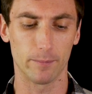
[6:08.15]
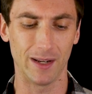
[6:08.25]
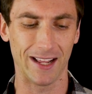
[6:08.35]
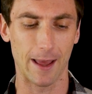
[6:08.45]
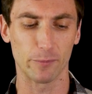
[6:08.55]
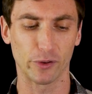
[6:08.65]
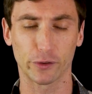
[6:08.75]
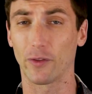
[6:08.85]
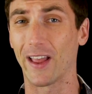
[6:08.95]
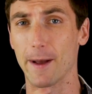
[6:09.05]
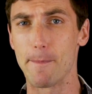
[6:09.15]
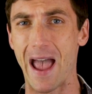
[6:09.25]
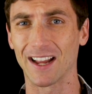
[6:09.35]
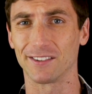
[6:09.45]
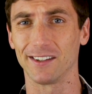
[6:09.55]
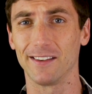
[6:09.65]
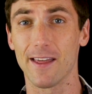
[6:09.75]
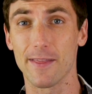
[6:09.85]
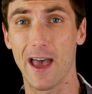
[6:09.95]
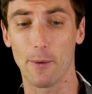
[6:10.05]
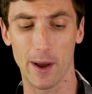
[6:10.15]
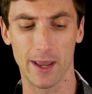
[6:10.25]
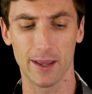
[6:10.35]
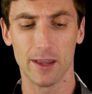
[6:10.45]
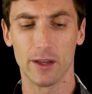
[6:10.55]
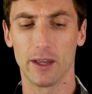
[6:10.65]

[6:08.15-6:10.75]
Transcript: mini chemsticks and like a magazine that way